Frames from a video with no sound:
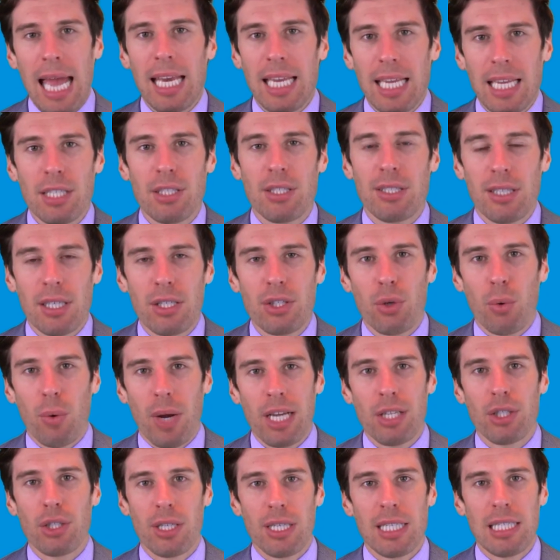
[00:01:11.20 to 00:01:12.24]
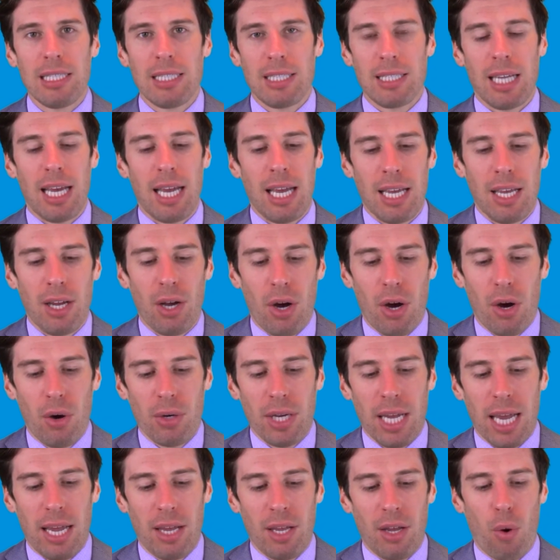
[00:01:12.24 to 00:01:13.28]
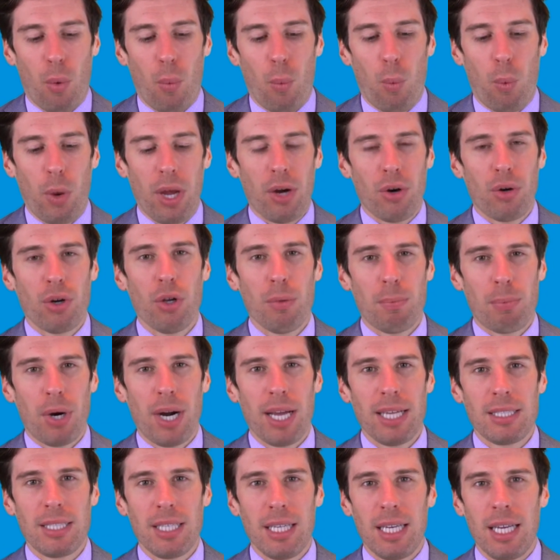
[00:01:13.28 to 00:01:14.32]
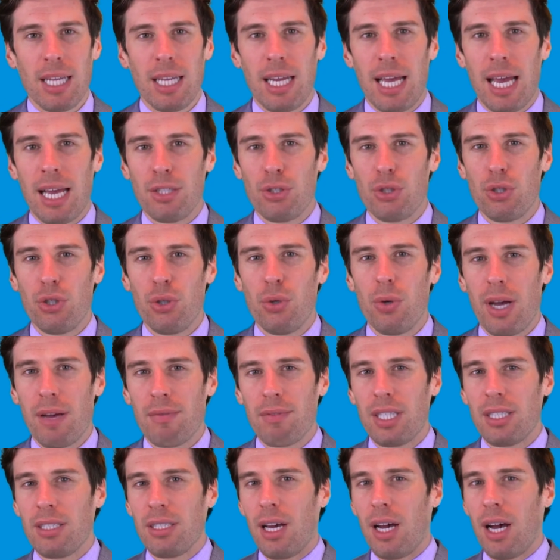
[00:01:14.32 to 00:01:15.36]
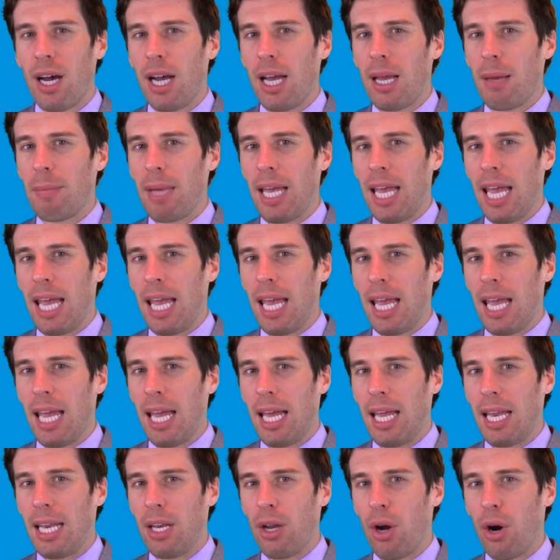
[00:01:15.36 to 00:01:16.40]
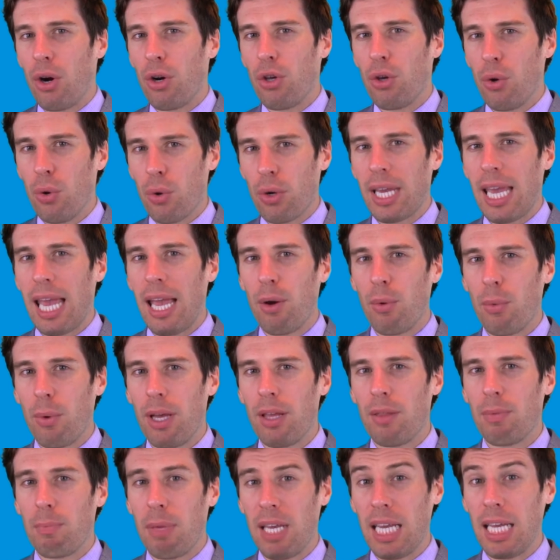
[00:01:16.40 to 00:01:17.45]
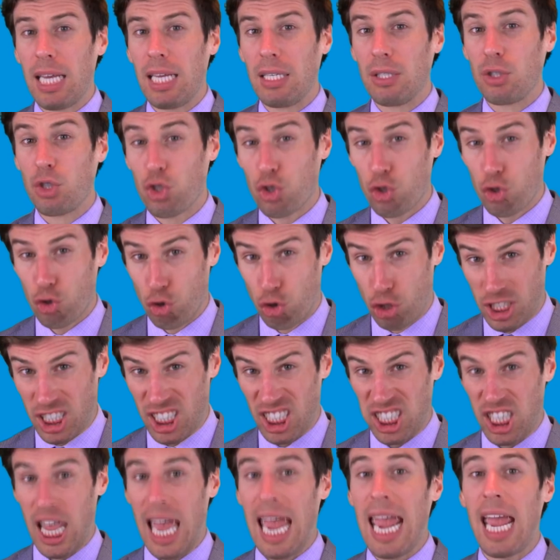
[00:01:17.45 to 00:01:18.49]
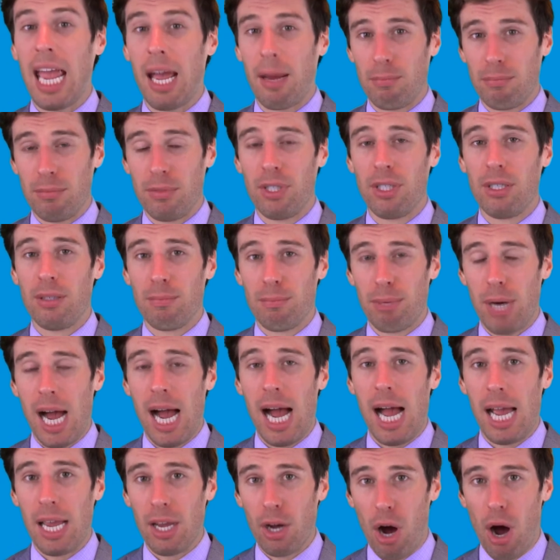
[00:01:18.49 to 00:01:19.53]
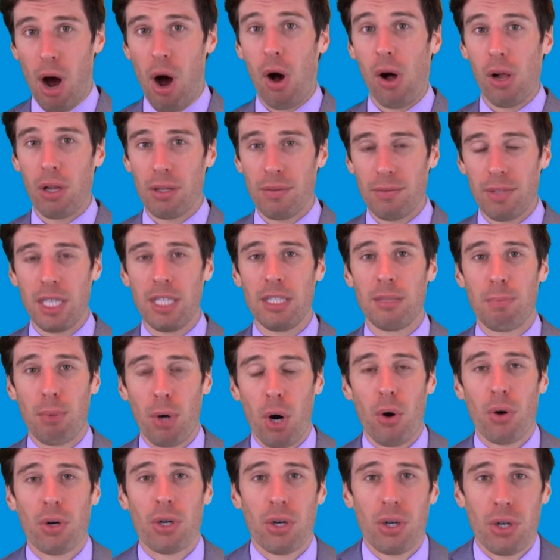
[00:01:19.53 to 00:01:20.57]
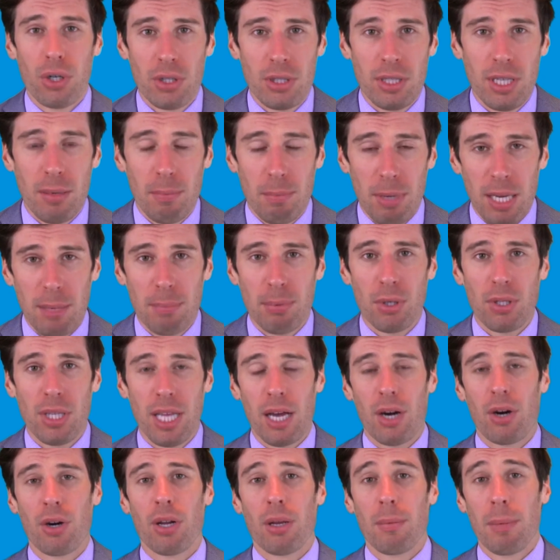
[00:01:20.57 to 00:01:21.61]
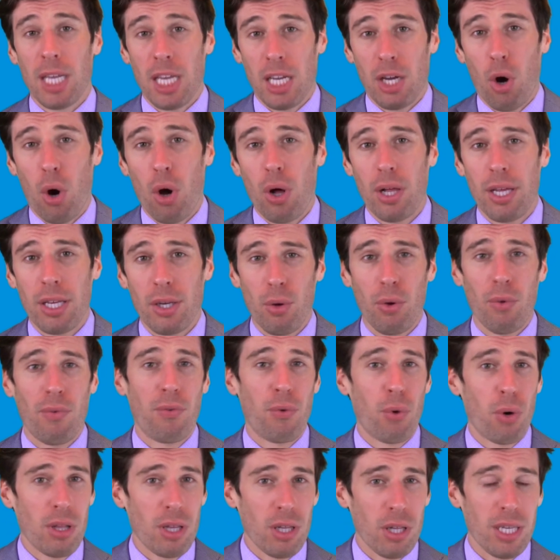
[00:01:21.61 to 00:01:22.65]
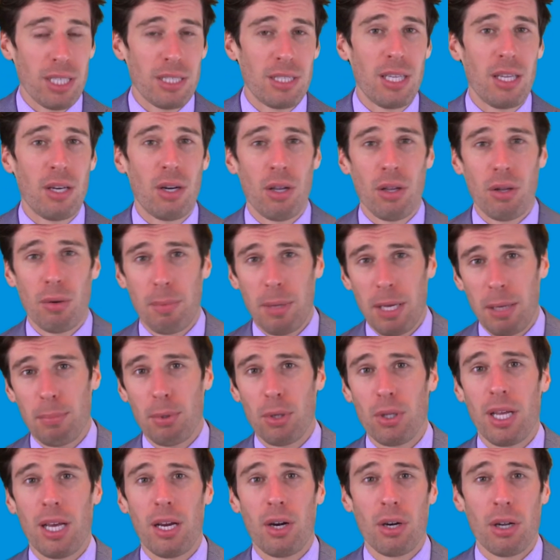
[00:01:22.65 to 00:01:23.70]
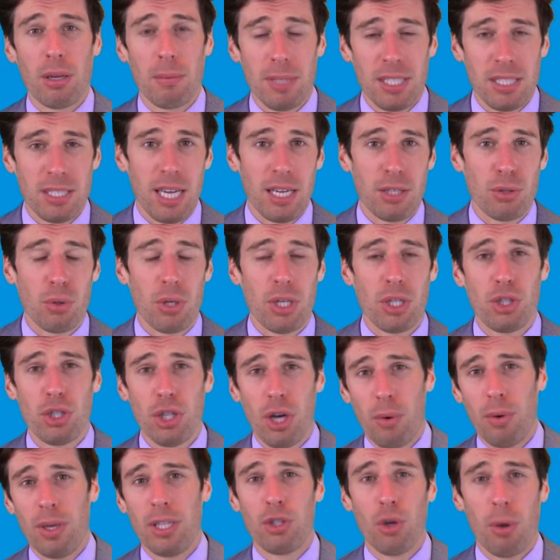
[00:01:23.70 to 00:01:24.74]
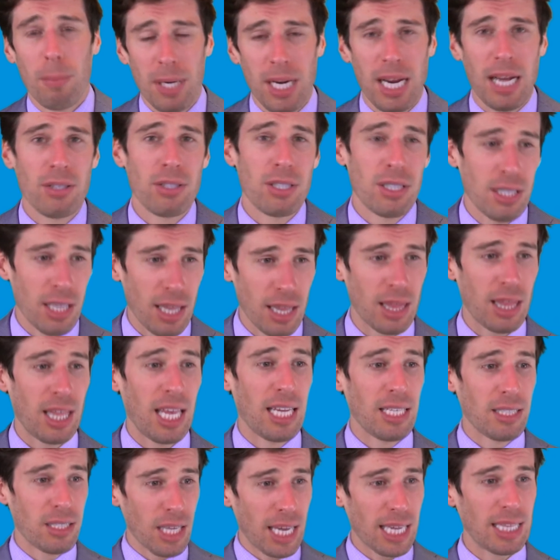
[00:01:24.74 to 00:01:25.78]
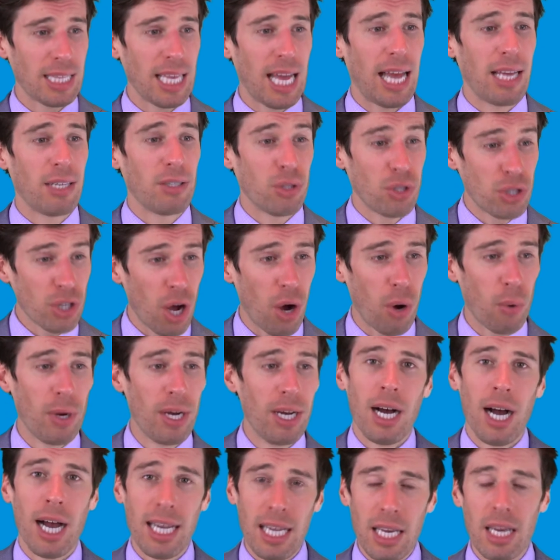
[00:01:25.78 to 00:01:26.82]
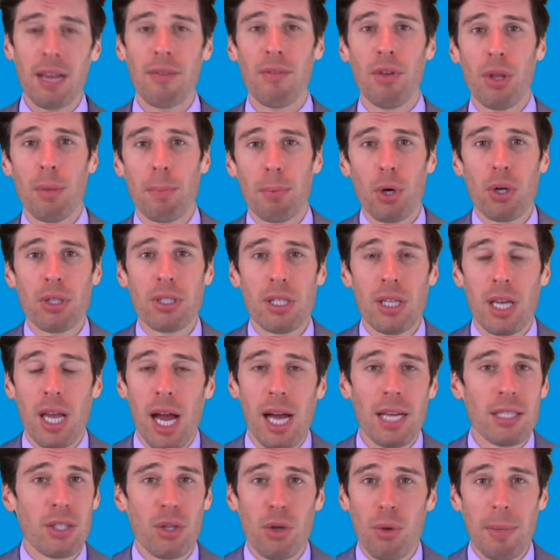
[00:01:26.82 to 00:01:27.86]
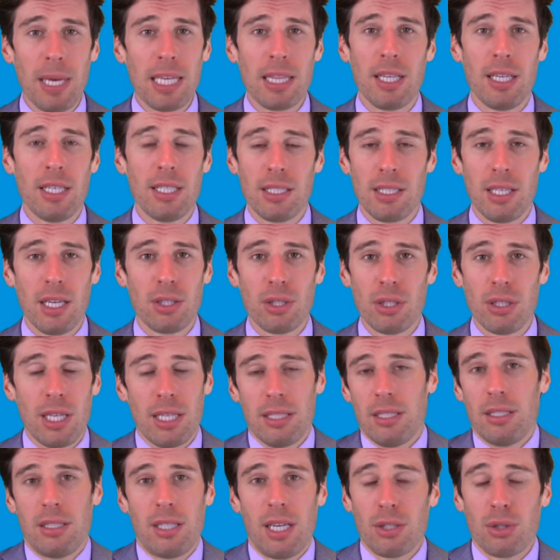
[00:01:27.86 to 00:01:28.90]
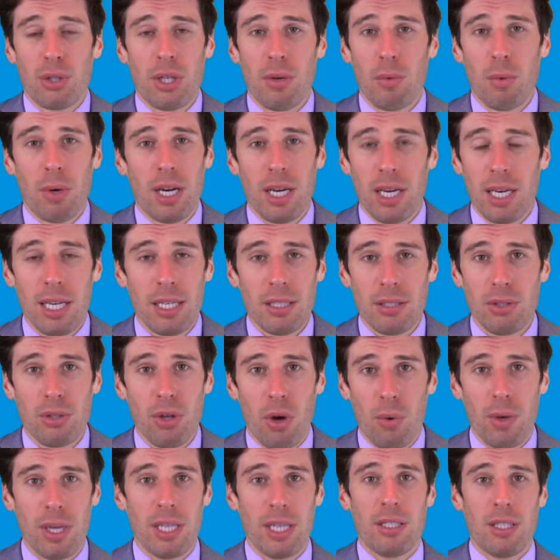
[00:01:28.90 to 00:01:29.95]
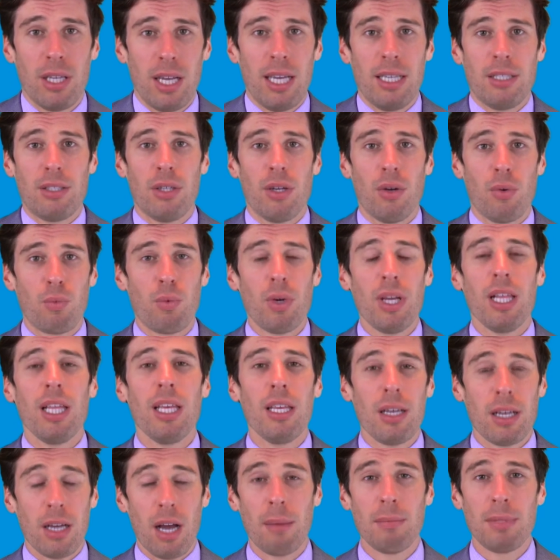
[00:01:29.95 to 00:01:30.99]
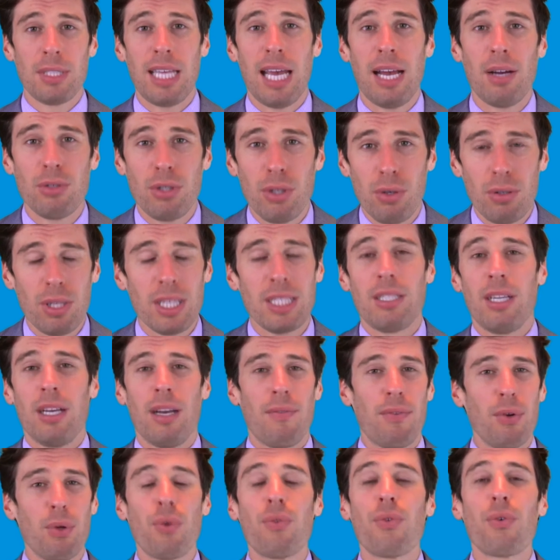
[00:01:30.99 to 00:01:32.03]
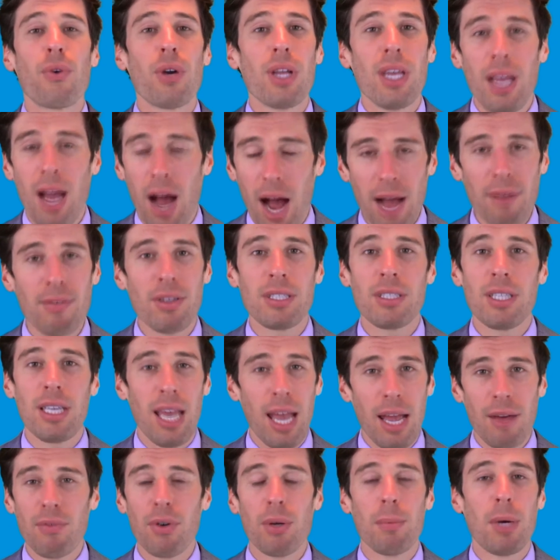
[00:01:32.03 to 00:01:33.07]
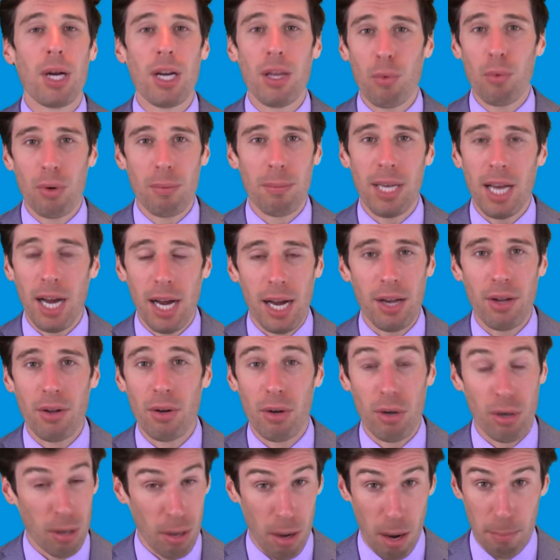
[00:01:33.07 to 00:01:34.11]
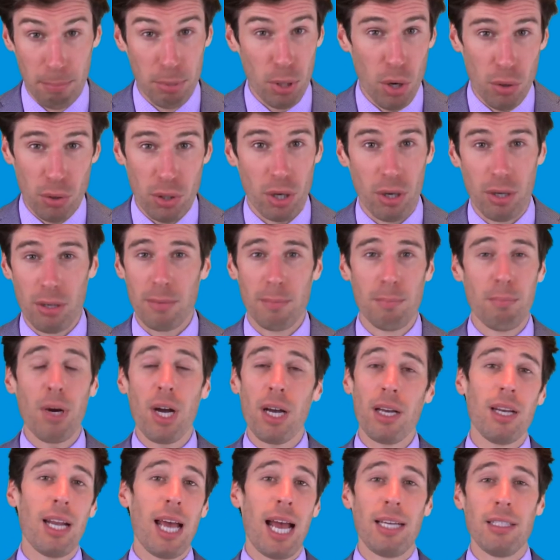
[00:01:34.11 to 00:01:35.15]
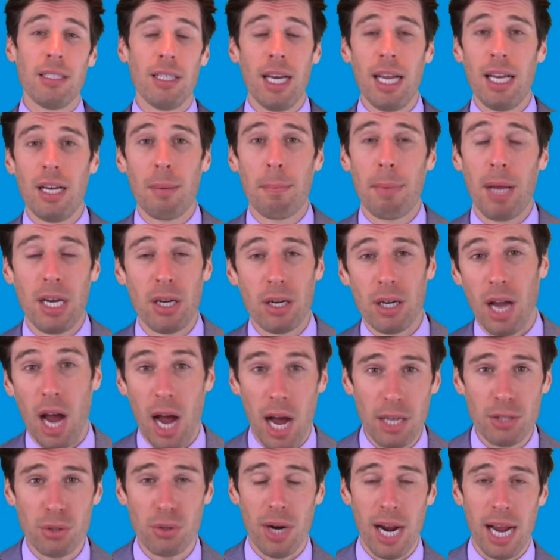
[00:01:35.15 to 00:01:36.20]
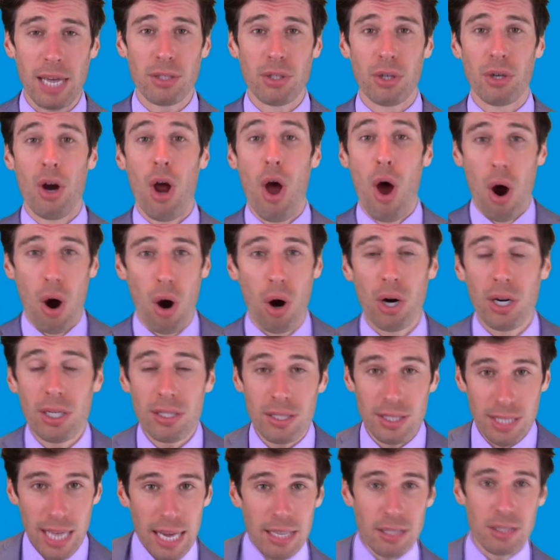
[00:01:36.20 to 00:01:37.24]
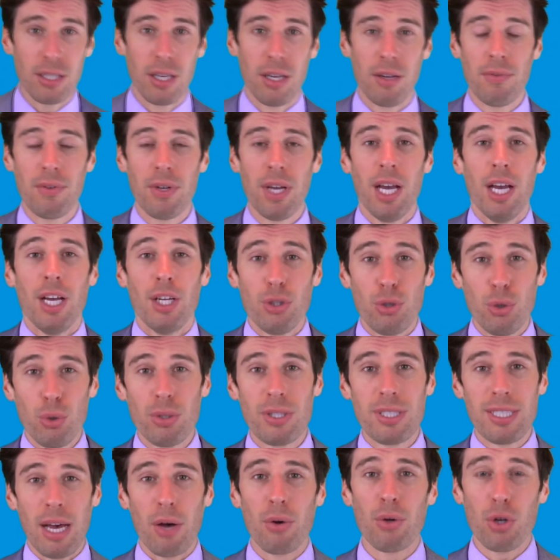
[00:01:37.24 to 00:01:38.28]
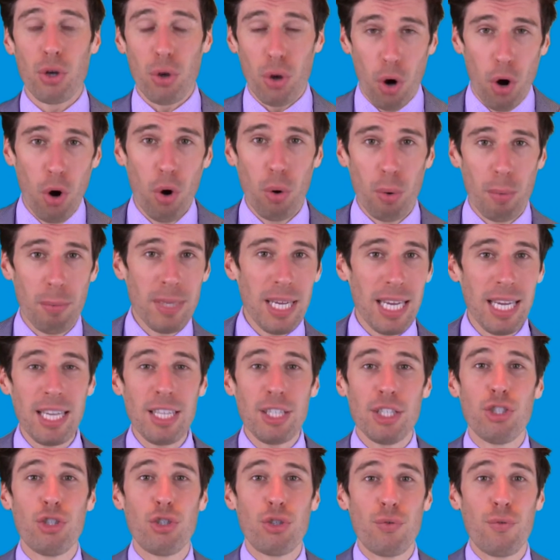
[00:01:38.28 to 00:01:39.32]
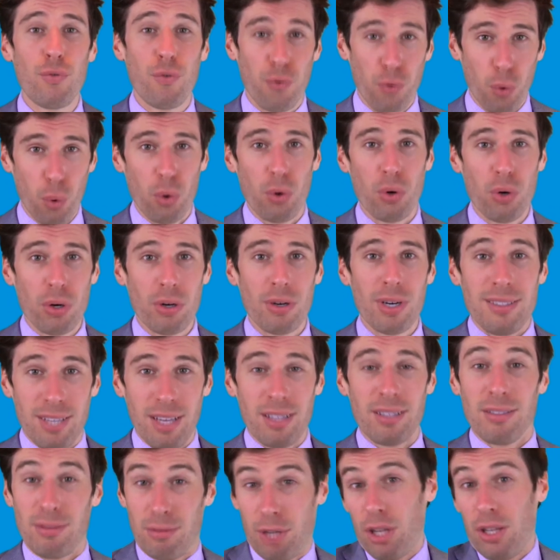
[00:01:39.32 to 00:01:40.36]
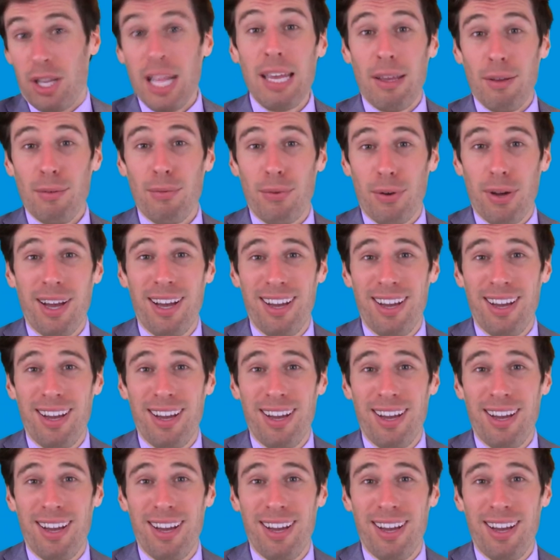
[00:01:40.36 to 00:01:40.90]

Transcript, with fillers: at each situation and say, okay, where are you pricing it at? Do you have the time, and are you okay with being slammed by all of these brokers and people that are going to be calling you for the listing, other people that are going to be scheduling showings, open houses, the things like that. So I'm going to give you the pros and the cons, and you make the decision. That's essentially what it is. So it's it's really it comes down to listen. If it was free, obviously everybody would be hiring a broker, but as an independent contractor, our incentive to sell your home is for to, to live.